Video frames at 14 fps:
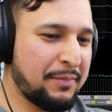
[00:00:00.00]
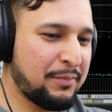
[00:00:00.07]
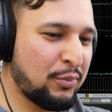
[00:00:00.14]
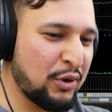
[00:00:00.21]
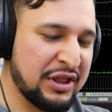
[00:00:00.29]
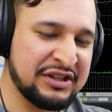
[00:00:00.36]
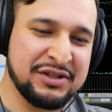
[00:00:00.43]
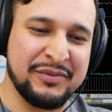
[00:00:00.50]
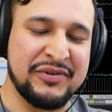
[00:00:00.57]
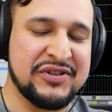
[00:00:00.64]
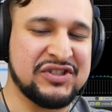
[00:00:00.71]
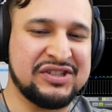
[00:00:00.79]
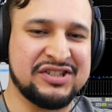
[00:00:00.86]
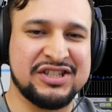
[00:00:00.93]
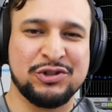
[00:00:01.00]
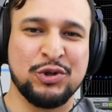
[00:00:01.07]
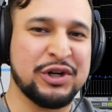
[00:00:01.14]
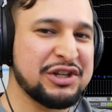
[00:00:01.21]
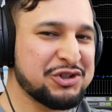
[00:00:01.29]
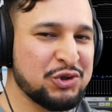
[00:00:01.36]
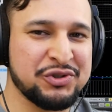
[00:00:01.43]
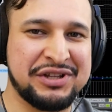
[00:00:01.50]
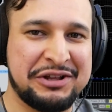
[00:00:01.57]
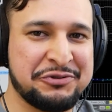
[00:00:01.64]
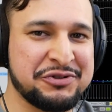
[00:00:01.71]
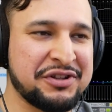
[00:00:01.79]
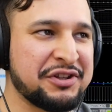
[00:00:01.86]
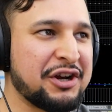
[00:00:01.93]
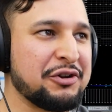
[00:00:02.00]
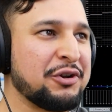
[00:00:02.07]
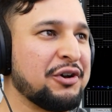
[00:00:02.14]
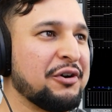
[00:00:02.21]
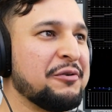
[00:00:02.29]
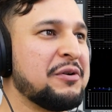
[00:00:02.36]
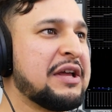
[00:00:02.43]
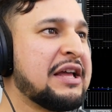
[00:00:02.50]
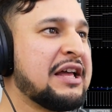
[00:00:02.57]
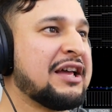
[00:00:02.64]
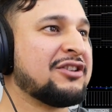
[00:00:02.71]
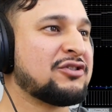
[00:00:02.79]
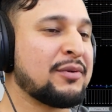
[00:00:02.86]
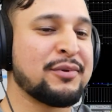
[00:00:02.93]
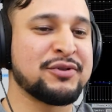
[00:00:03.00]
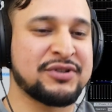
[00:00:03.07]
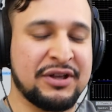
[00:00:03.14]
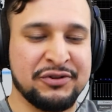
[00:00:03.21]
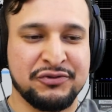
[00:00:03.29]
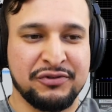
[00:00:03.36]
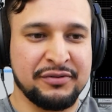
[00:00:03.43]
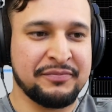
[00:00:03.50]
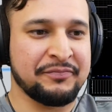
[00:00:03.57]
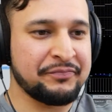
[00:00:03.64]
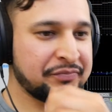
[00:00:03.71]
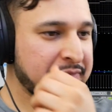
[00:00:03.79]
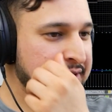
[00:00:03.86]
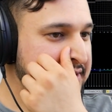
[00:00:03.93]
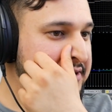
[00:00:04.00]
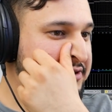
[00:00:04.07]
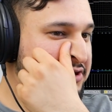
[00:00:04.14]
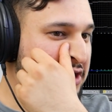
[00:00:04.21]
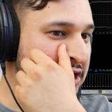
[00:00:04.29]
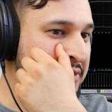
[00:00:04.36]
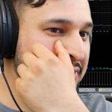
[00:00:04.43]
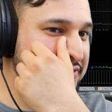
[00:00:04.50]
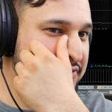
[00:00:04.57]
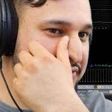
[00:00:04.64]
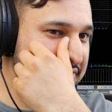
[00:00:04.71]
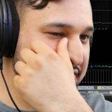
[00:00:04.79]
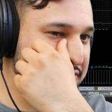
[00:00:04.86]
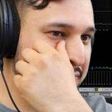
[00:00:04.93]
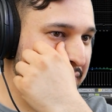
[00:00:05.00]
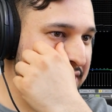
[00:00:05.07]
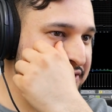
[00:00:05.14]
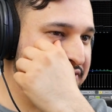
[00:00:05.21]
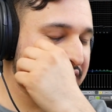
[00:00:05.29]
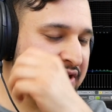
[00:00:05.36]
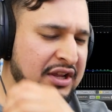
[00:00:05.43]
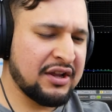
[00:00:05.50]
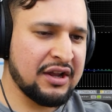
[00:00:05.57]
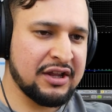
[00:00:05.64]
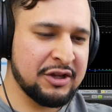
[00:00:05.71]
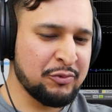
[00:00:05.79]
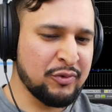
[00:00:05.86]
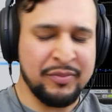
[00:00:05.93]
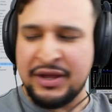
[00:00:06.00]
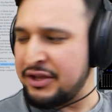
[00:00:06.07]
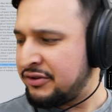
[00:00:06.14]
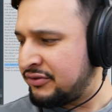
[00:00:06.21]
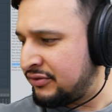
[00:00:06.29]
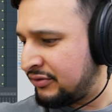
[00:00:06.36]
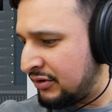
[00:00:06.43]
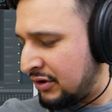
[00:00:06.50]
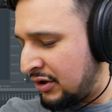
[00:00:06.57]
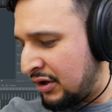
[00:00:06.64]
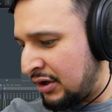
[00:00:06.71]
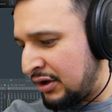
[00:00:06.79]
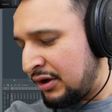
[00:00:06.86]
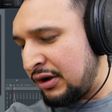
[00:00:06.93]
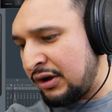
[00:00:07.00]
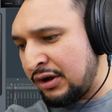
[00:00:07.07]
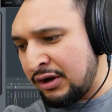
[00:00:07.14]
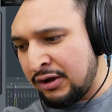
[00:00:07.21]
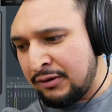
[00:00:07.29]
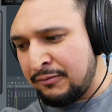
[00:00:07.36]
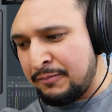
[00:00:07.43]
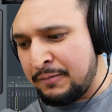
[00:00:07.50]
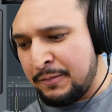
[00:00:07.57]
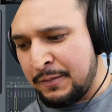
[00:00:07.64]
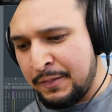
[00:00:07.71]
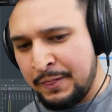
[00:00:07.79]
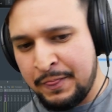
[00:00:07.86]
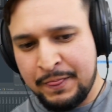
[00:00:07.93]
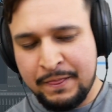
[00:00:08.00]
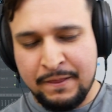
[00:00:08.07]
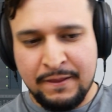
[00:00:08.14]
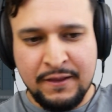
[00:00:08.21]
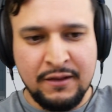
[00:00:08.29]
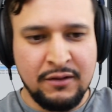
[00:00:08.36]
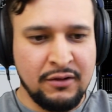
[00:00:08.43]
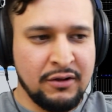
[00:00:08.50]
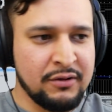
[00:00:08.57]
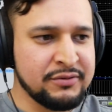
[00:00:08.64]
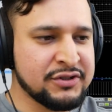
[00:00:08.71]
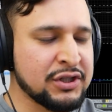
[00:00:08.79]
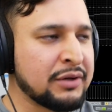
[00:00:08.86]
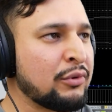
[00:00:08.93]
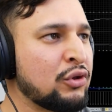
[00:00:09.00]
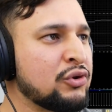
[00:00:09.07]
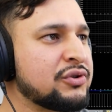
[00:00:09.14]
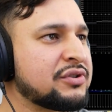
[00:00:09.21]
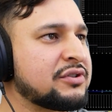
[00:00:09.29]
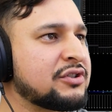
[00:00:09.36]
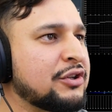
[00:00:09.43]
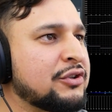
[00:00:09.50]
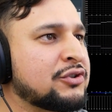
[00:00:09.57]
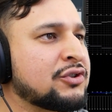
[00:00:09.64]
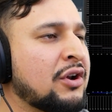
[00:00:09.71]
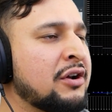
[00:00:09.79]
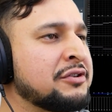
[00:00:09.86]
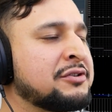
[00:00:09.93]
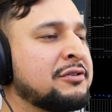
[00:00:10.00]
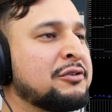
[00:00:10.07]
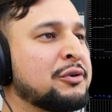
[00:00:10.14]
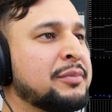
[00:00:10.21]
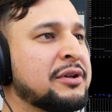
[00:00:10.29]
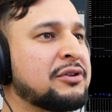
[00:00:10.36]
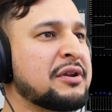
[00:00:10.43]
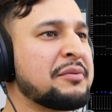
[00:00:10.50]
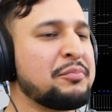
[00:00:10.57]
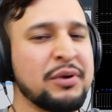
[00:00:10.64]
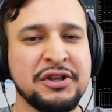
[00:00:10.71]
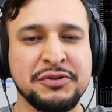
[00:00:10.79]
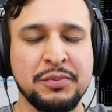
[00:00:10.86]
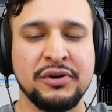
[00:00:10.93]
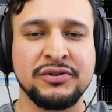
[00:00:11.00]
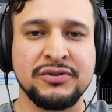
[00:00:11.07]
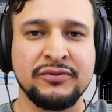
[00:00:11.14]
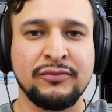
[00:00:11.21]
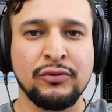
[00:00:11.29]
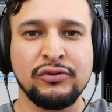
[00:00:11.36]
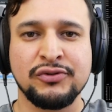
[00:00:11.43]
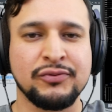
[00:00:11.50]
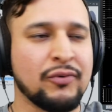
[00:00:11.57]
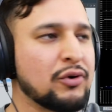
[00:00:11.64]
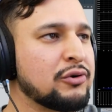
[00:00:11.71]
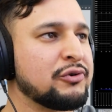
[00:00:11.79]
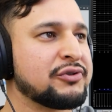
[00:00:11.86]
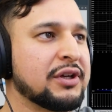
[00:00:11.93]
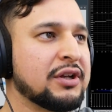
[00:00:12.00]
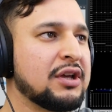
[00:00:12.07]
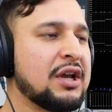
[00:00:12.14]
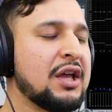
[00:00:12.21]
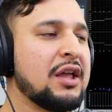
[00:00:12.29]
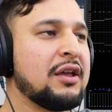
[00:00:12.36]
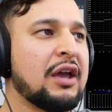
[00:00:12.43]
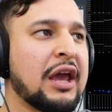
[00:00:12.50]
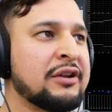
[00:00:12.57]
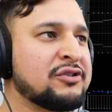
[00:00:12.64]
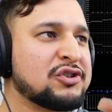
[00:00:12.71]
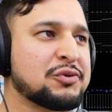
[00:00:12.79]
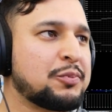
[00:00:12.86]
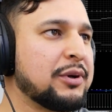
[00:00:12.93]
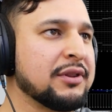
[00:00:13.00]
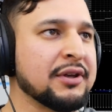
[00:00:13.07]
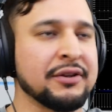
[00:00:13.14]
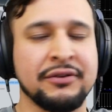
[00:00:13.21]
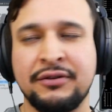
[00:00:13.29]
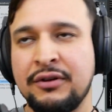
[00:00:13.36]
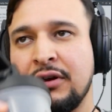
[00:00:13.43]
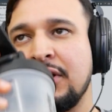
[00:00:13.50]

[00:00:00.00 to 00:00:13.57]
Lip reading: putting some of his traditional sounds in there. You know, some of those sounds from Scary Monsters Night Sprites, and he remakes some of those songs a little bit. Then he brings parts of those vocals in, and just brilliant.